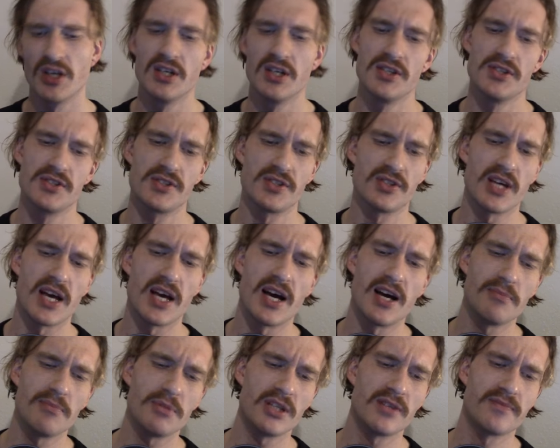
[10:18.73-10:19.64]
So yeah, I
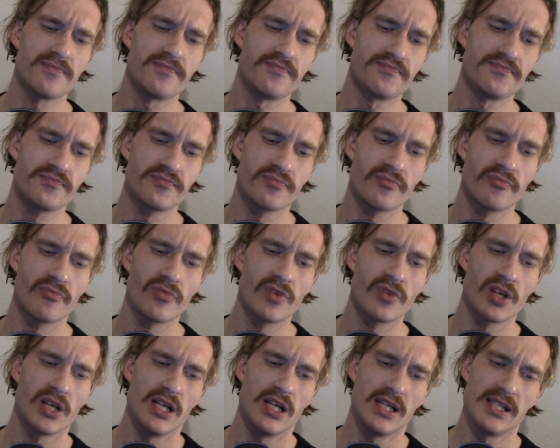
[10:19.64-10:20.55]
mean,
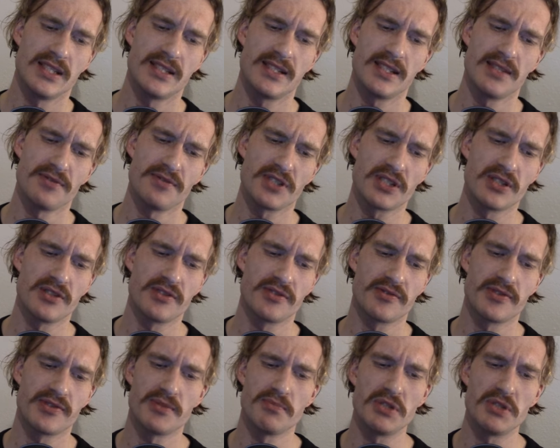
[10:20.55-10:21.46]
it's difficult
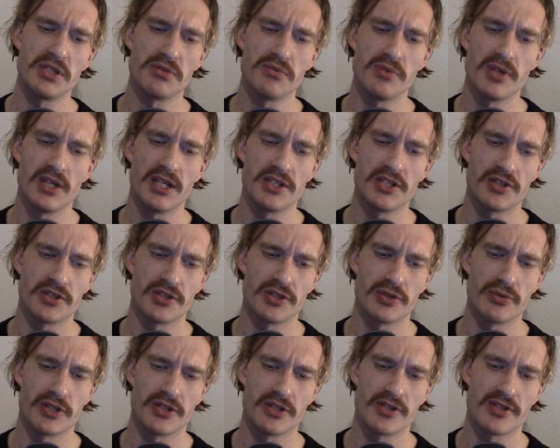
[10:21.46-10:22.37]
for me really to know
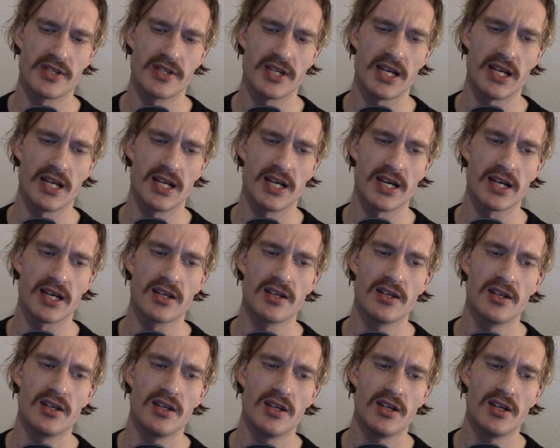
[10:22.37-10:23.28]
what to say. Like,
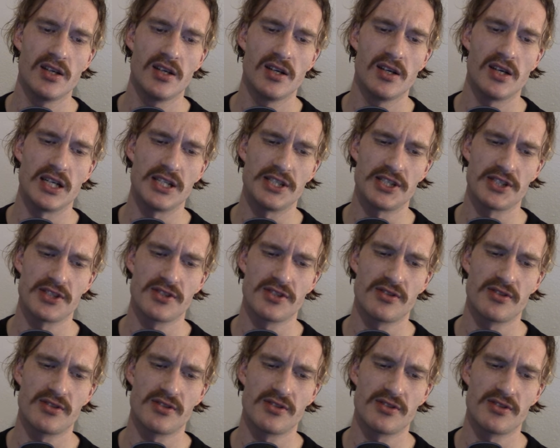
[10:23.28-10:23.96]
I just